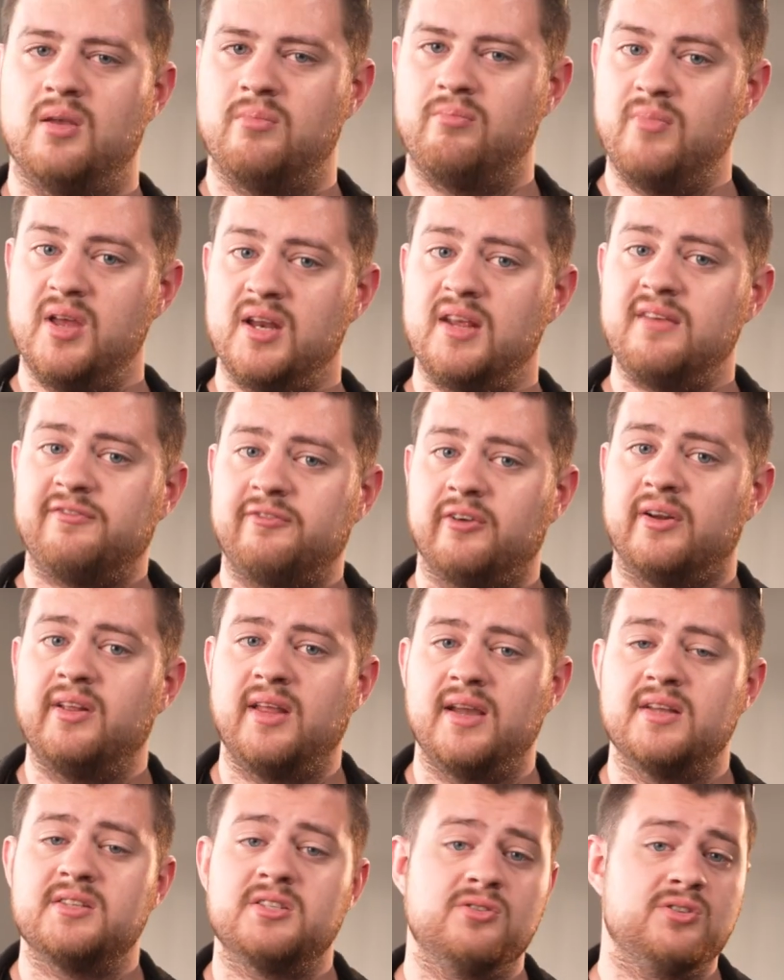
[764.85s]
Many
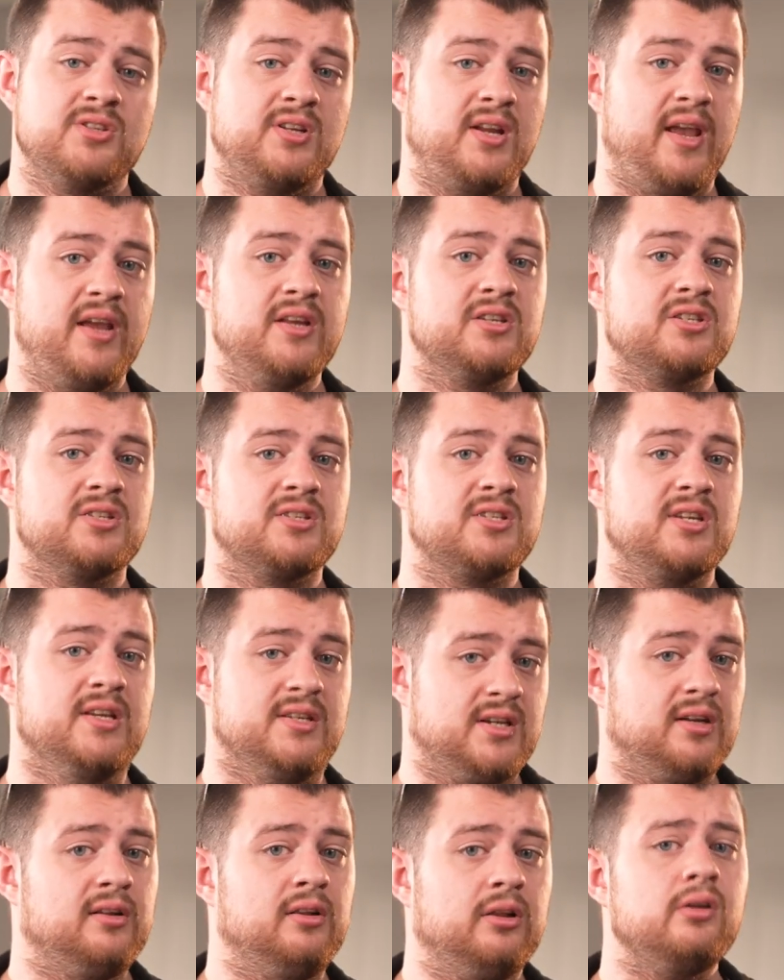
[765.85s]
freelancers and agencies,
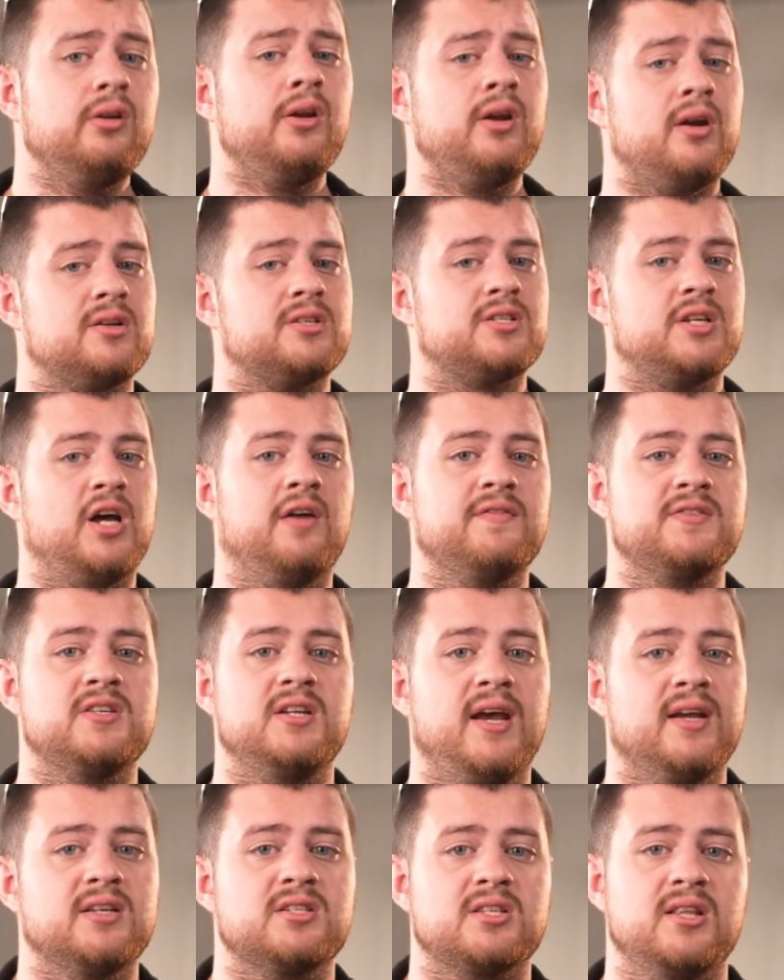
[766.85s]
including ourselves at
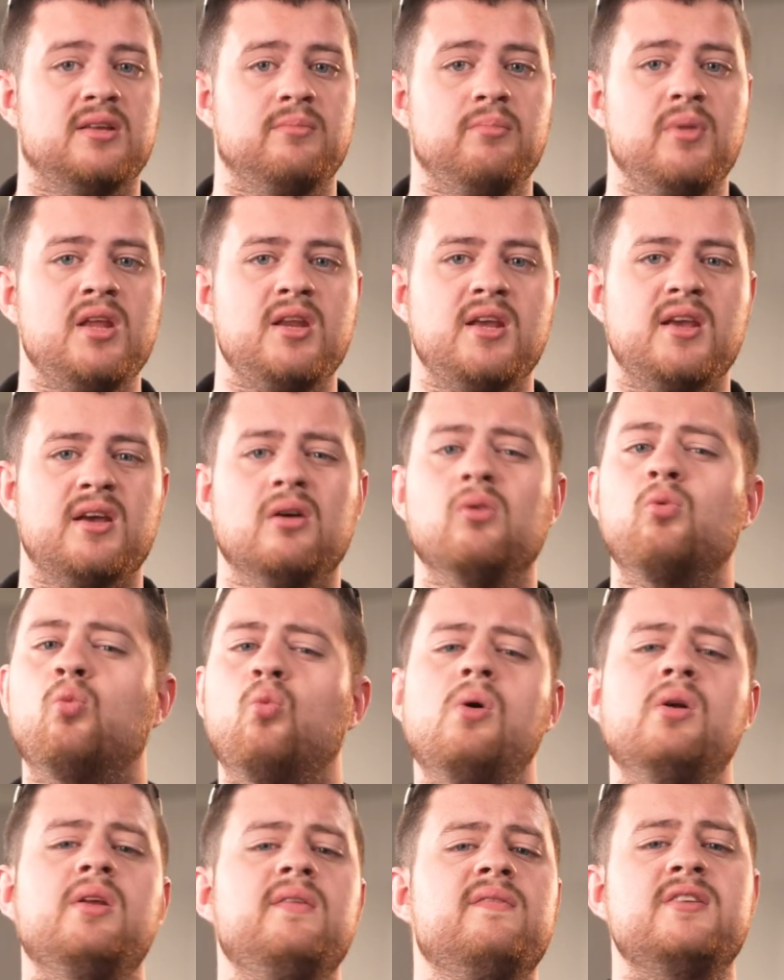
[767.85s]
Excellent Media,
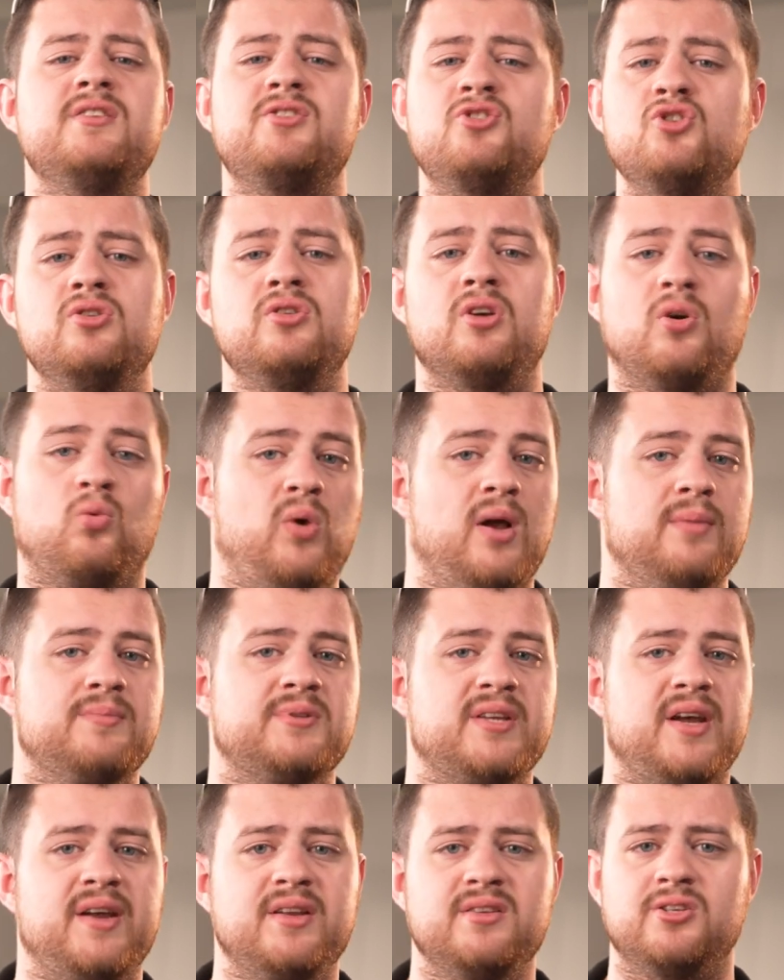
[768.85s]
won't even do your
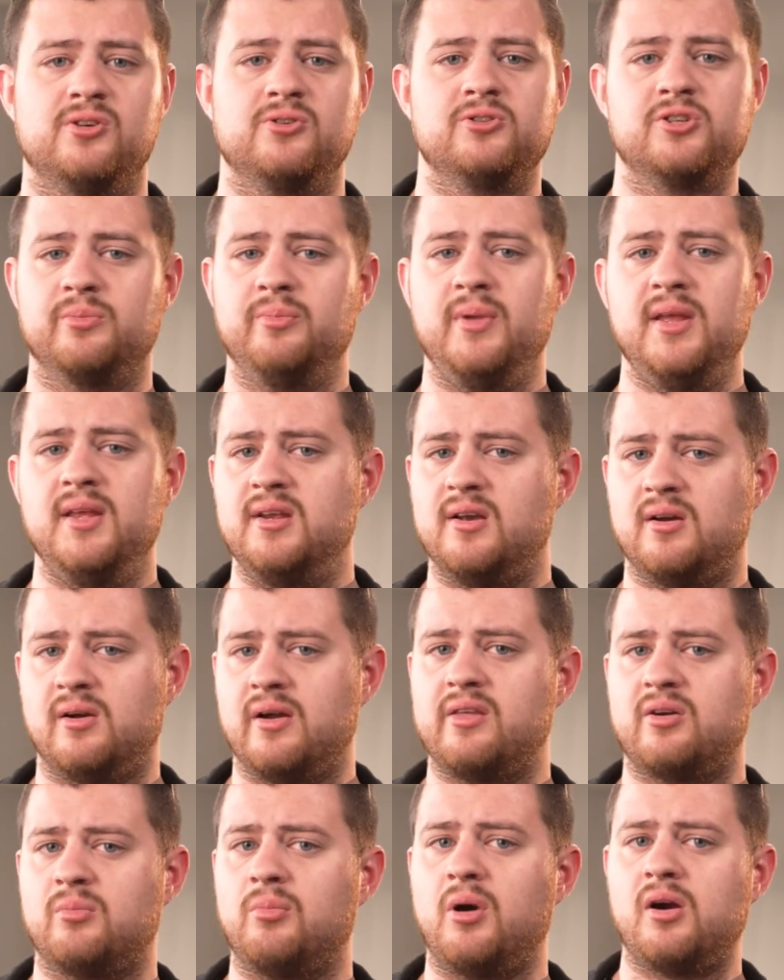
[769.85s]
website, social media, or
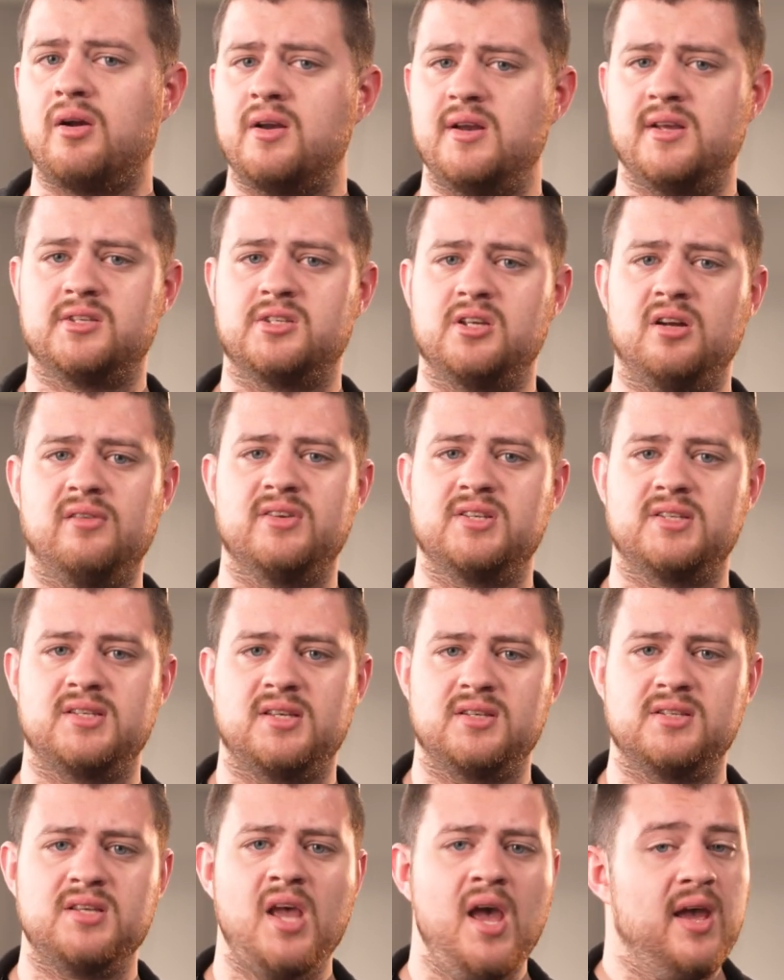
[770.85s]
other marketing
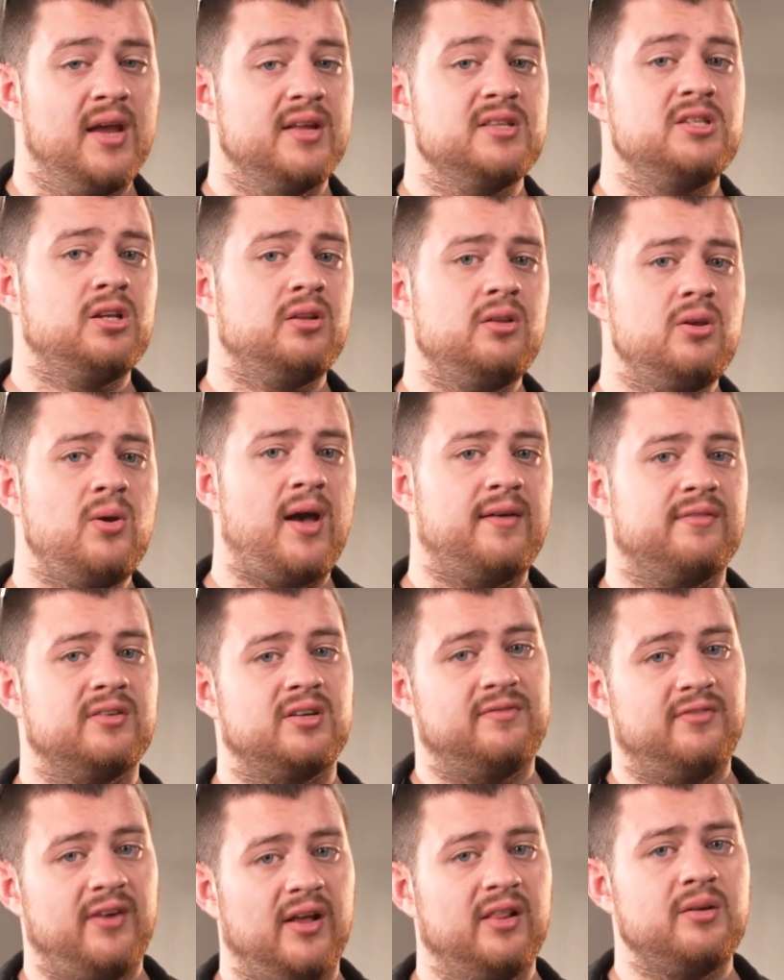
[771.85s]
services until you have a
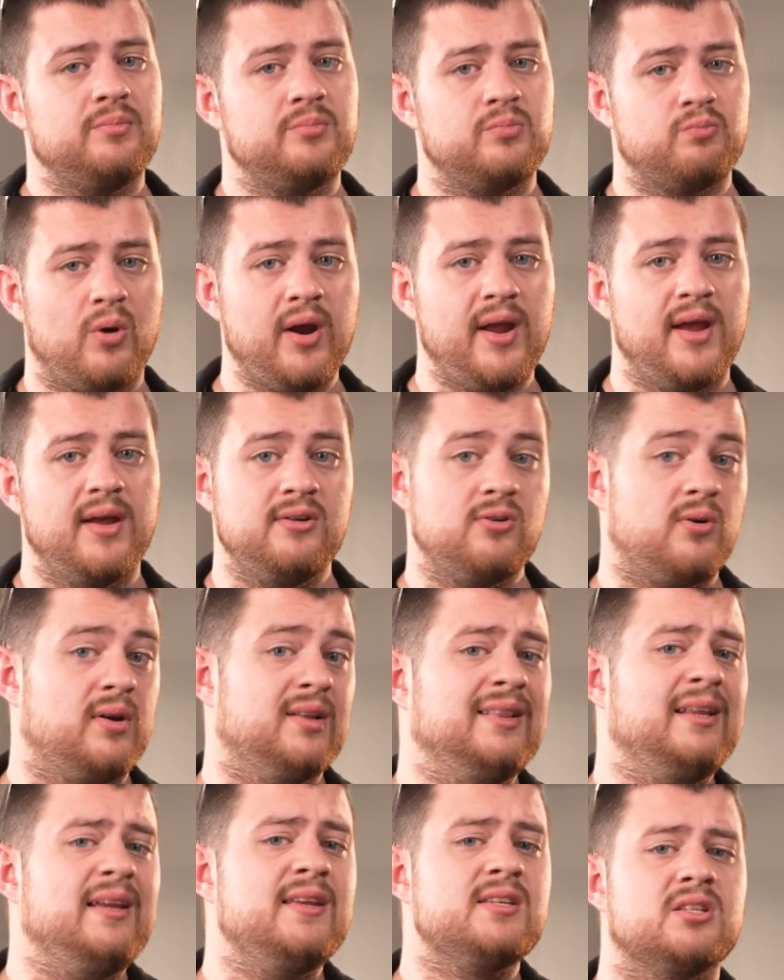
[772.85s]
developed brand or
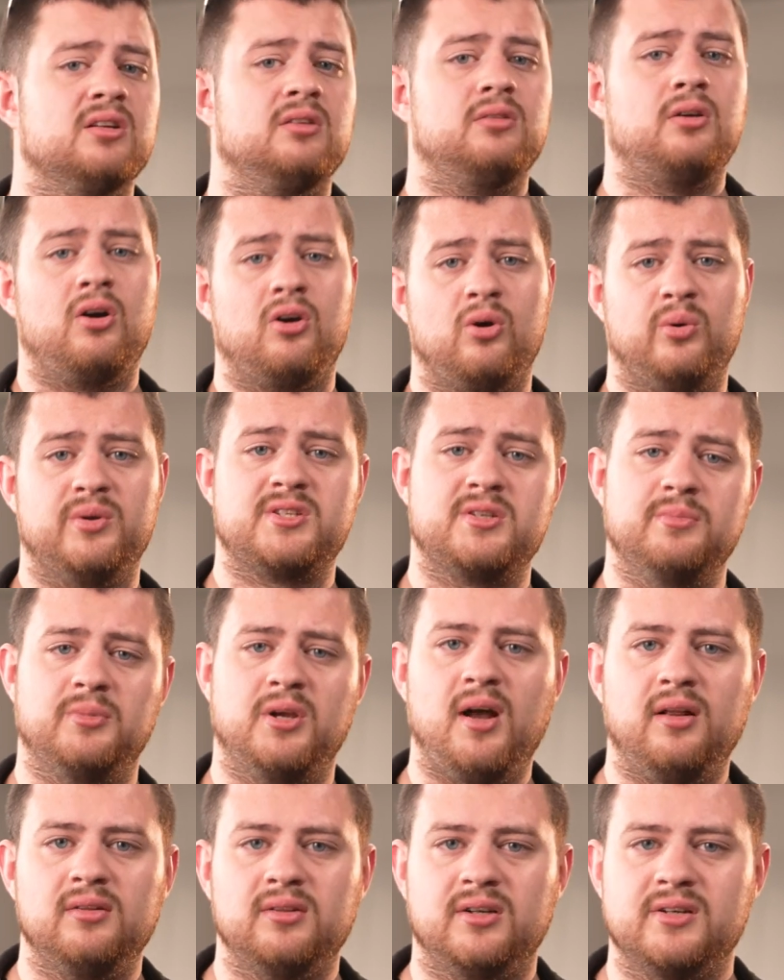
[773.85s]
at least a logo with some
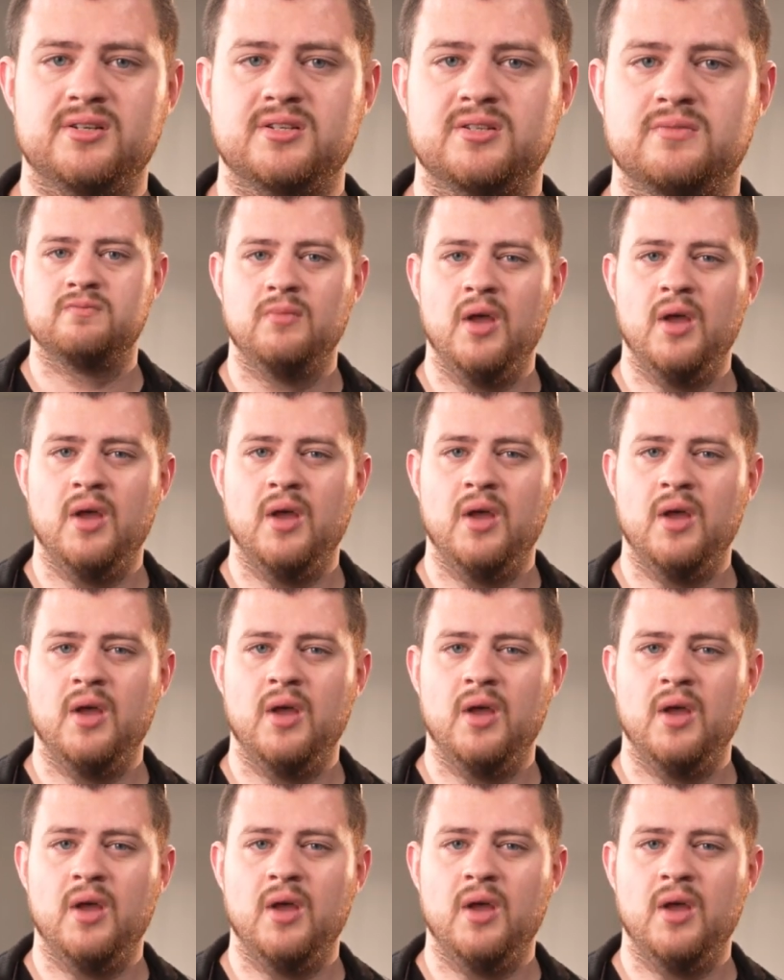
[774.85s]
colors.